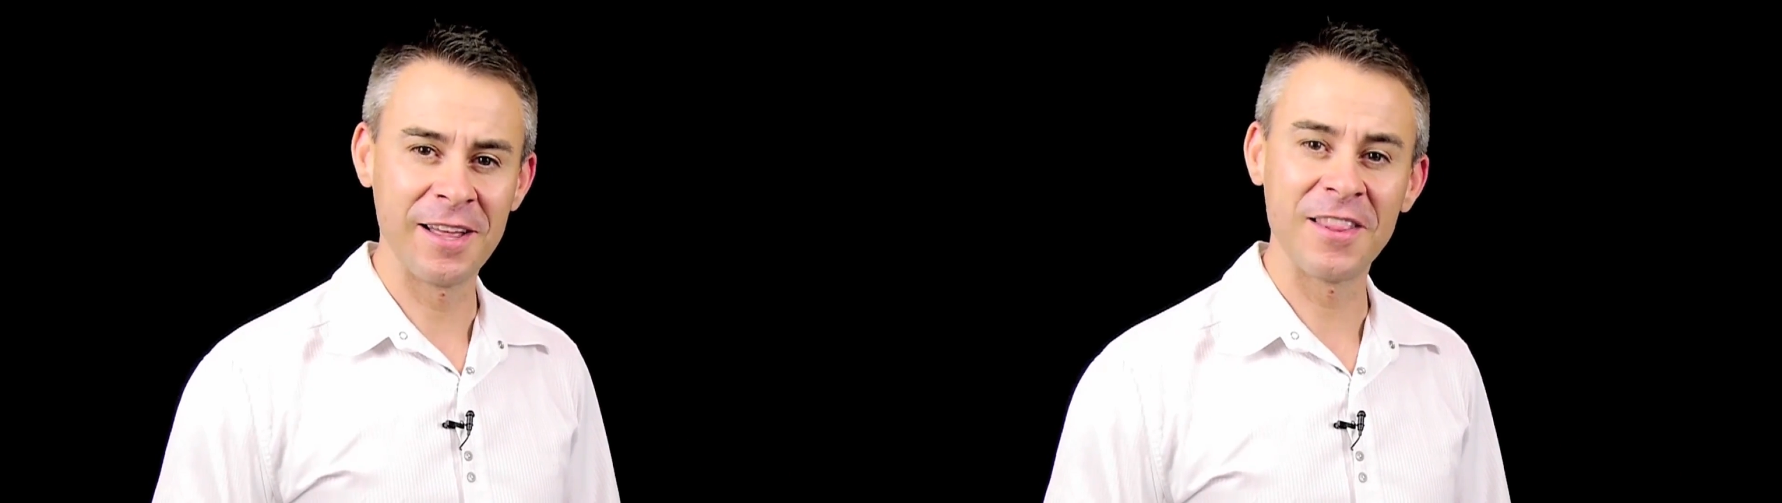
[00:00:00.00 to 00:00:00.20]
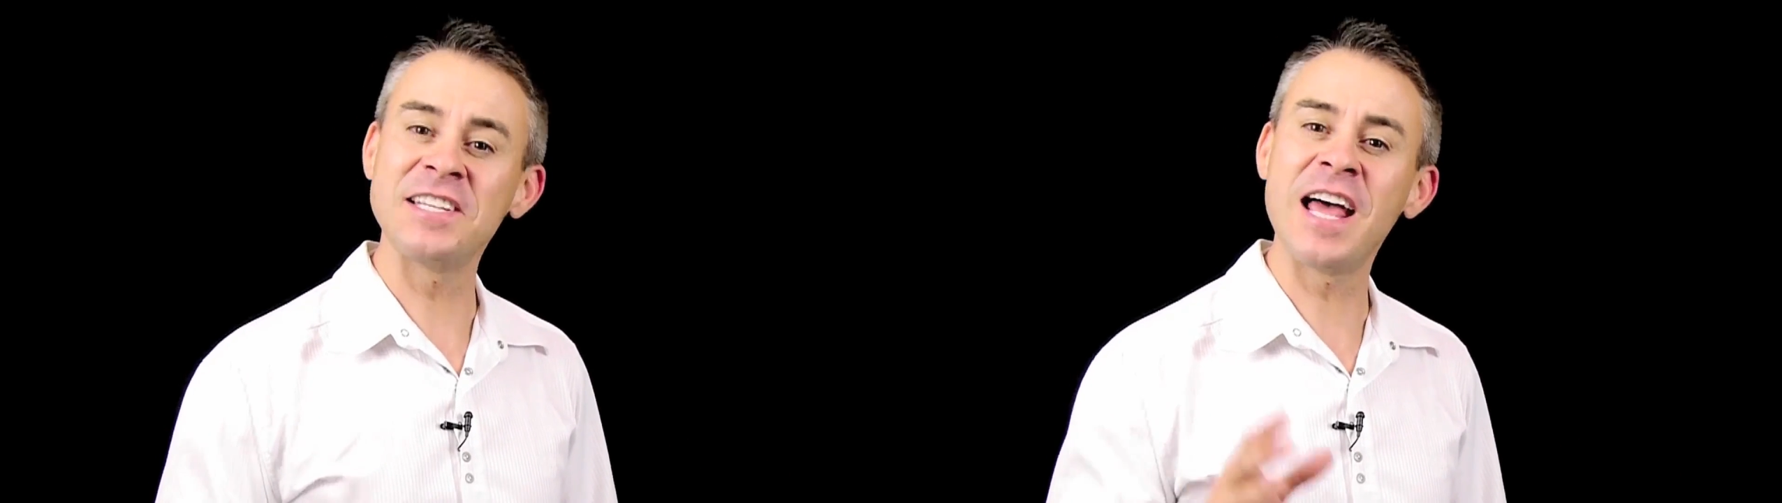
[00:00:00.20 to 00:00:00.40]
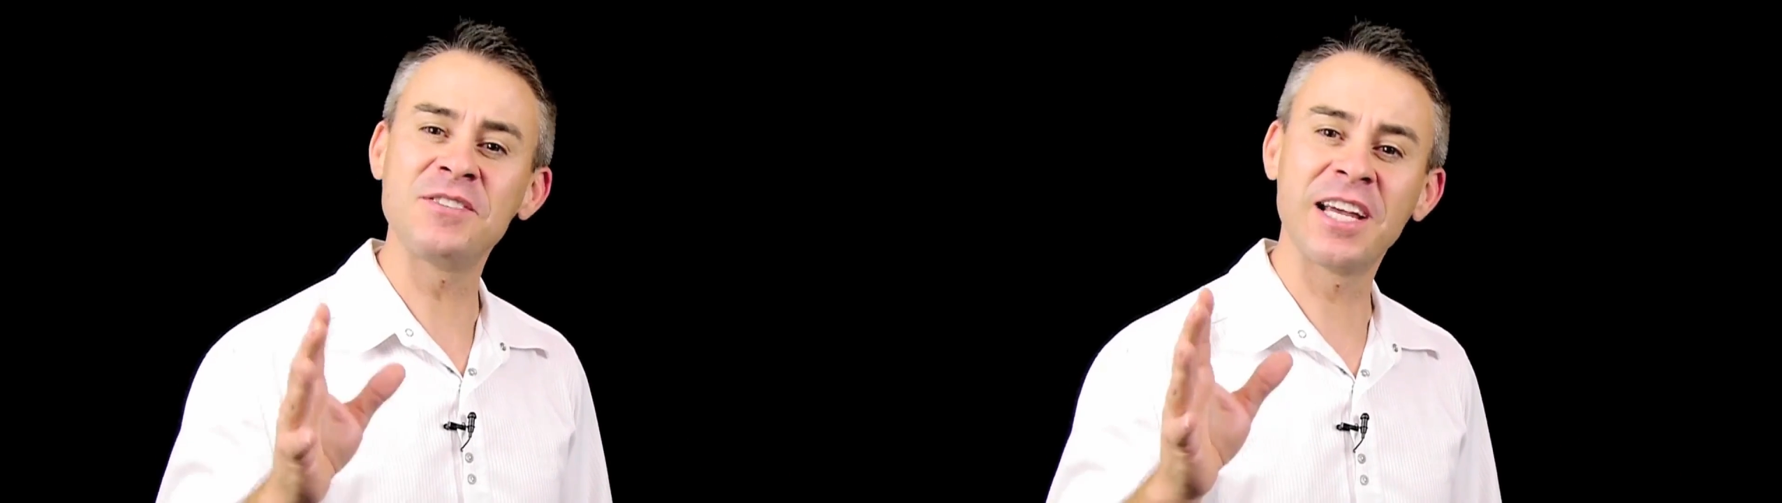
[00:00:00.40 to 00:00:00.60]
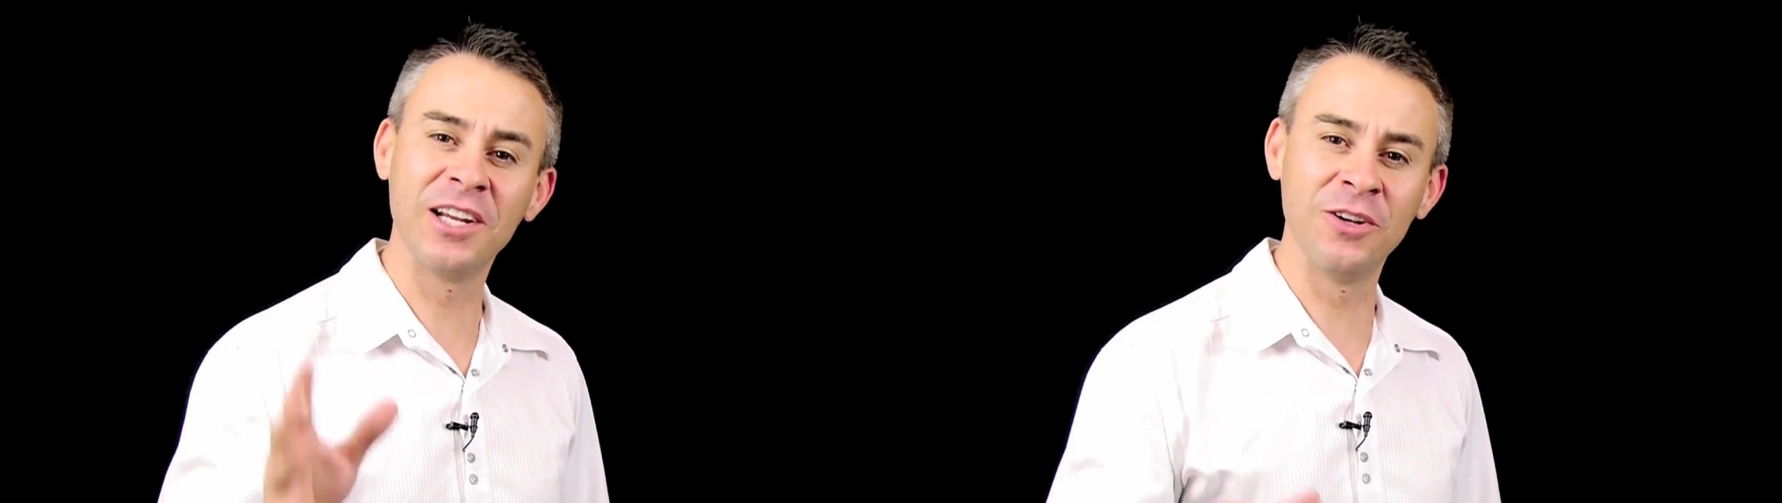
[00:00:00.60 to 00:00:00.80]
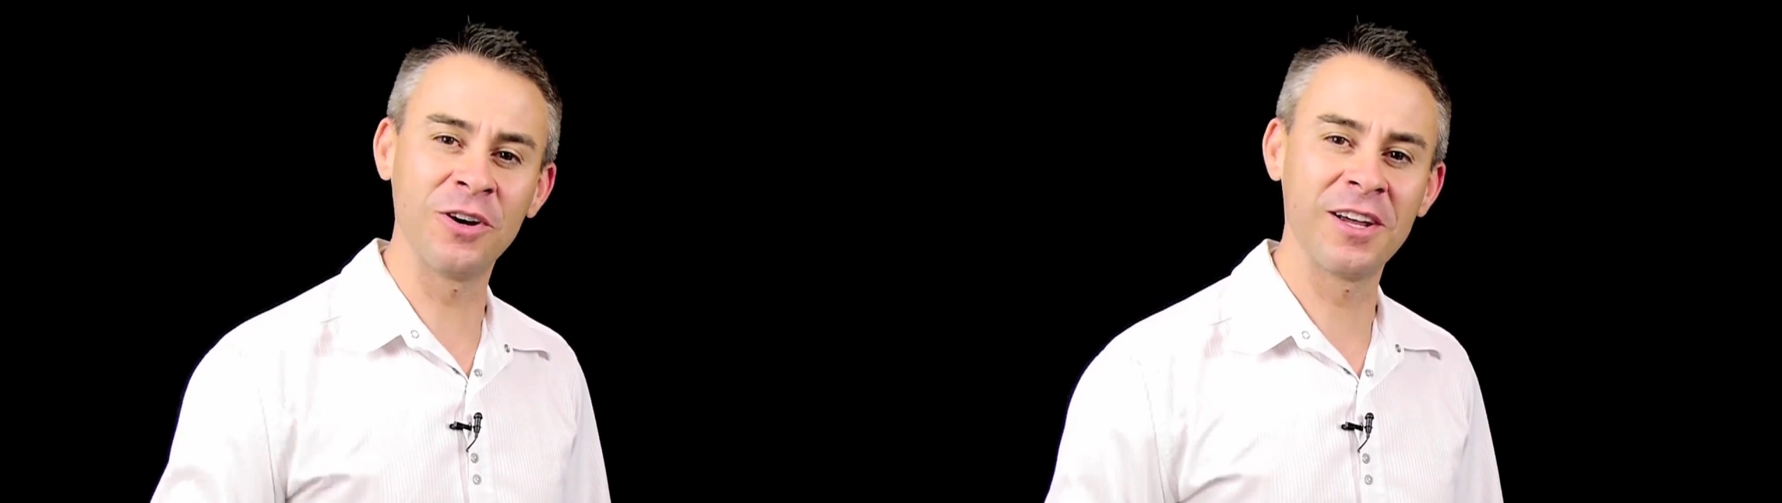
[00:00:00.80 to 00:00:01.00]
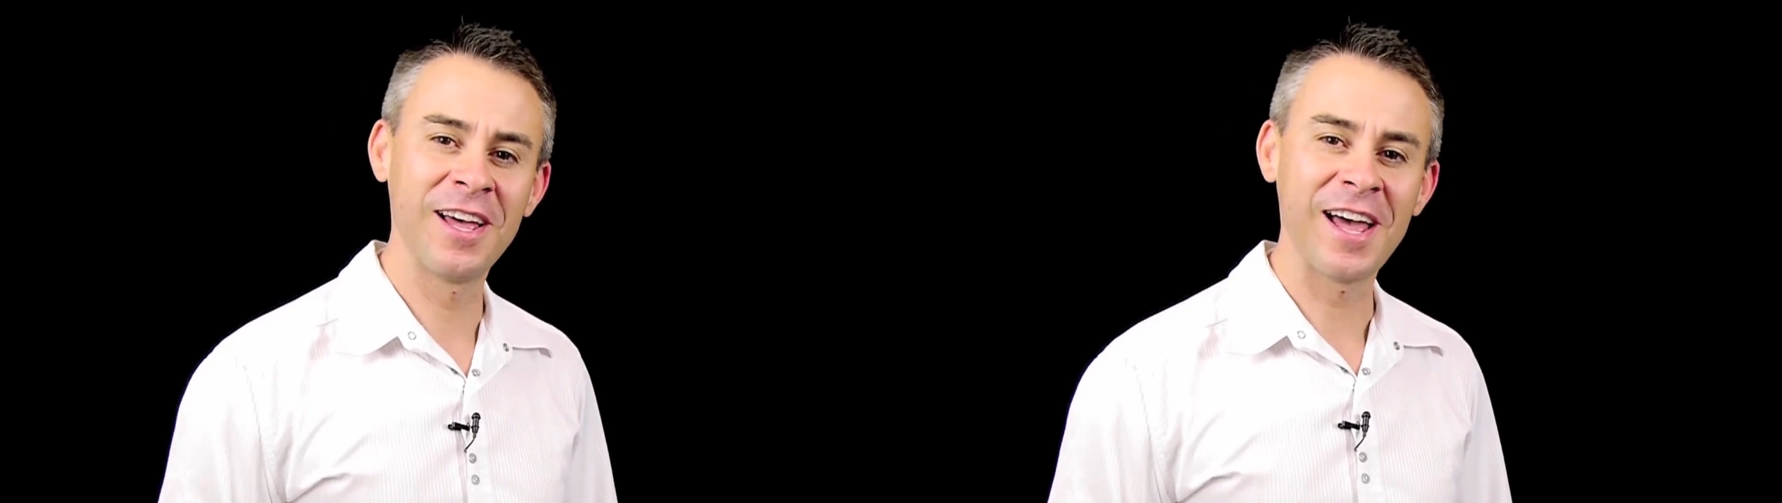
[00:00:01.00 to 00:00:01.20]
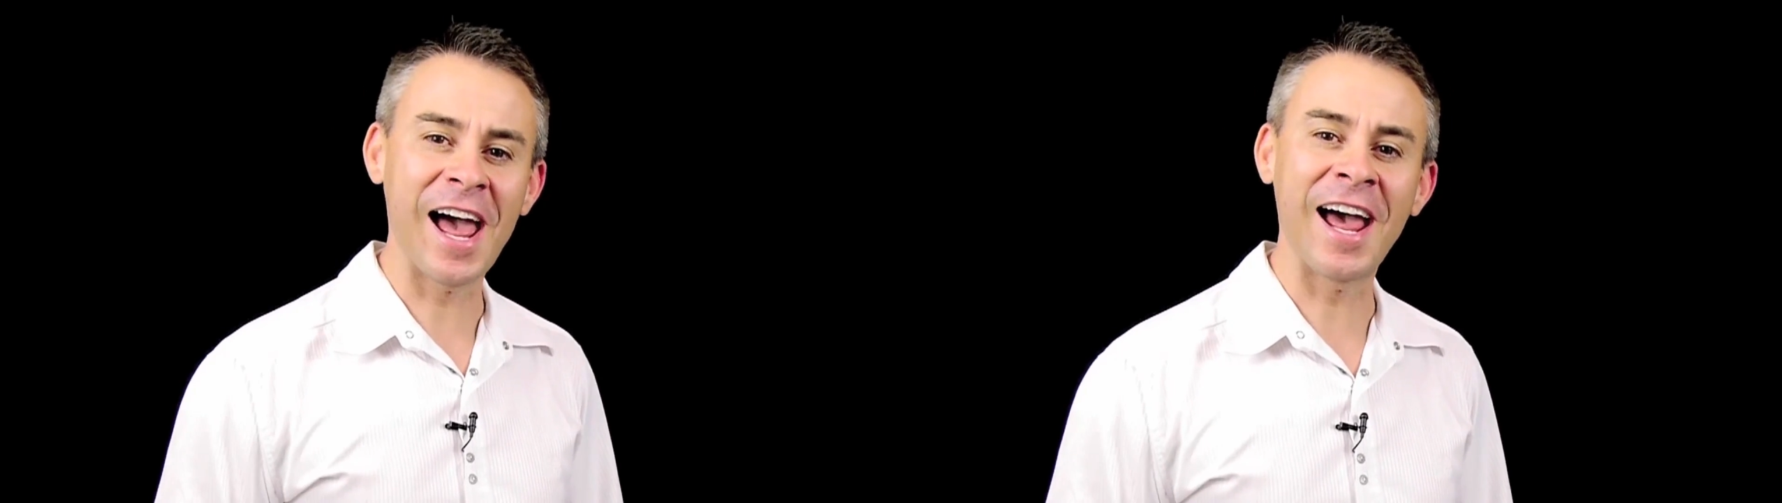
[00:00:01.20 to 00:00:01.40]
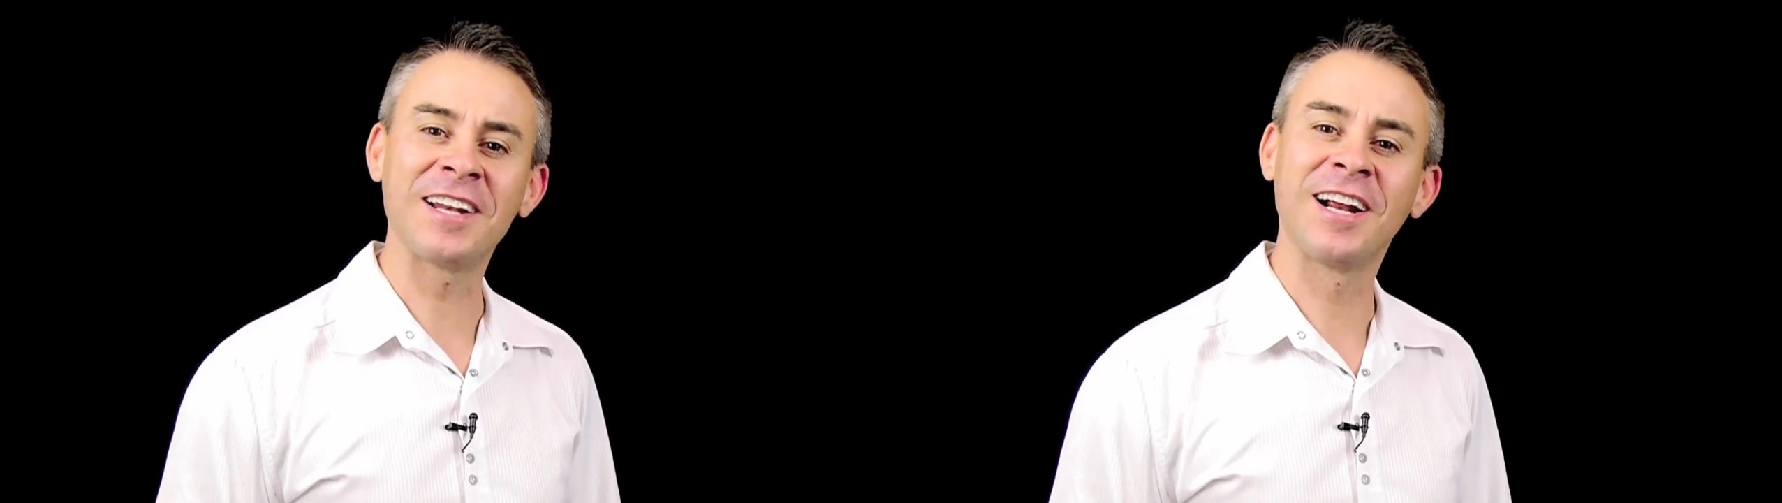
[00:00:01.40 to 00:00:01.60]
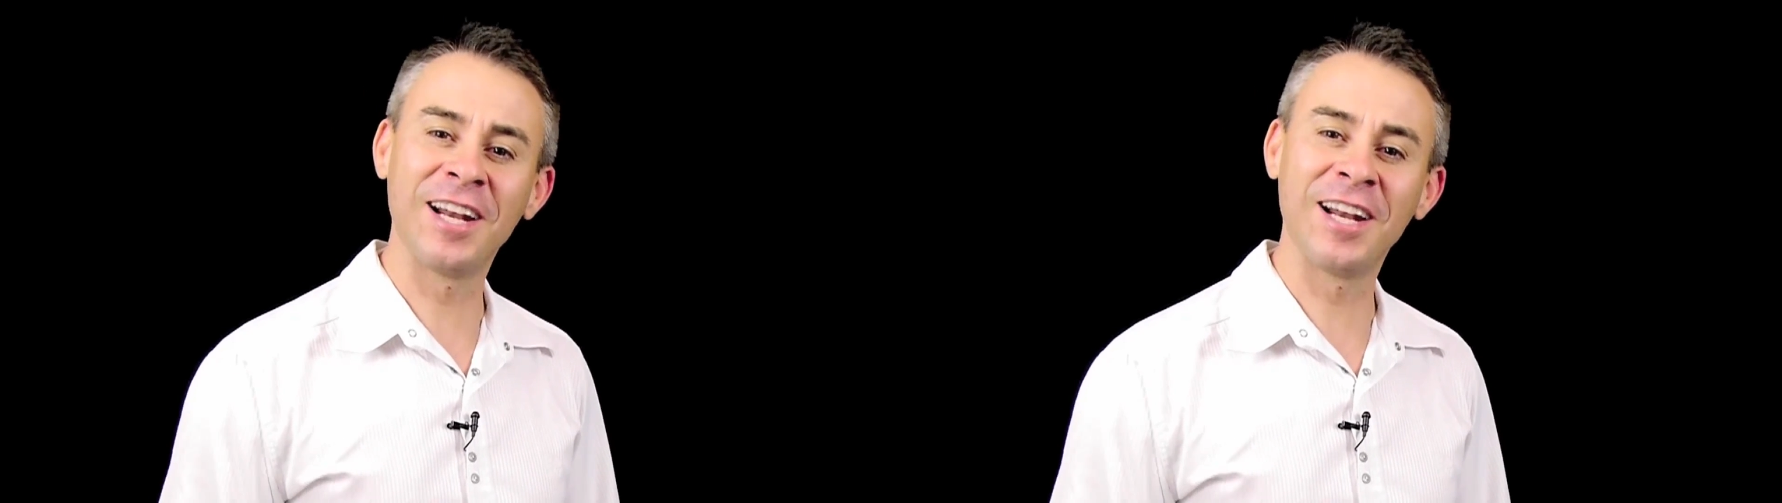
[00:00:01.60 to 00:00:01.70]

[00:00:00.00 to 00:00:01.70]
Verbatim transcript: Let's now take a look at